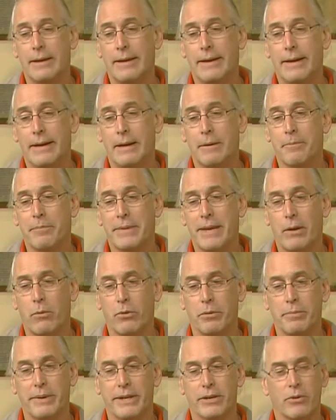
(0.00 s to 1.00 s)
Uh, that
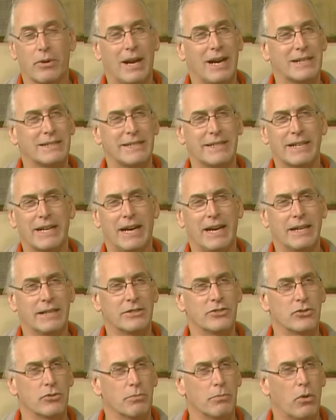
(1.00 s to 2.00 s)
would be your
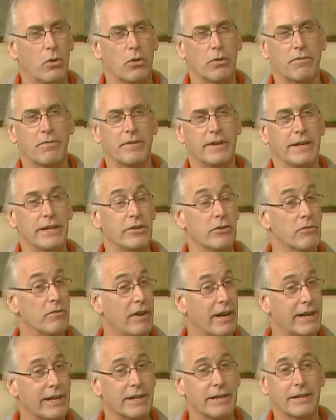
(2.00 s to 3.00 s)
Oxycontins, your morphine, your
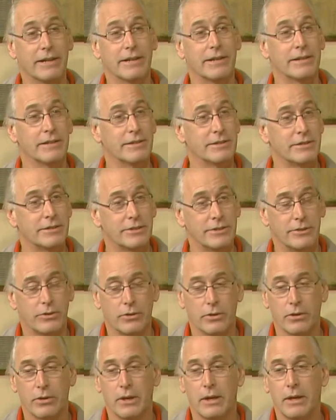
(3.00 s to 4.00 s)
Vicodins, mm -hmm.
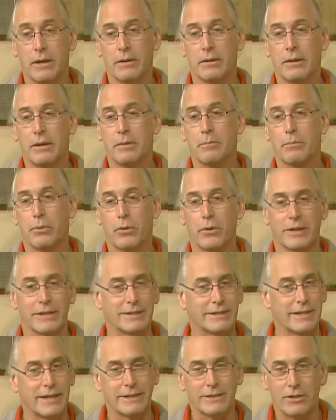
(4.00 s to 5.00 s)
your uh,
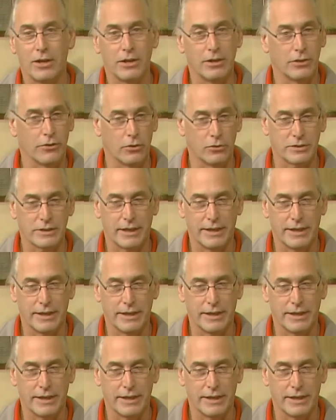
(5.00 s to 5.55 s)
Percocets, all of those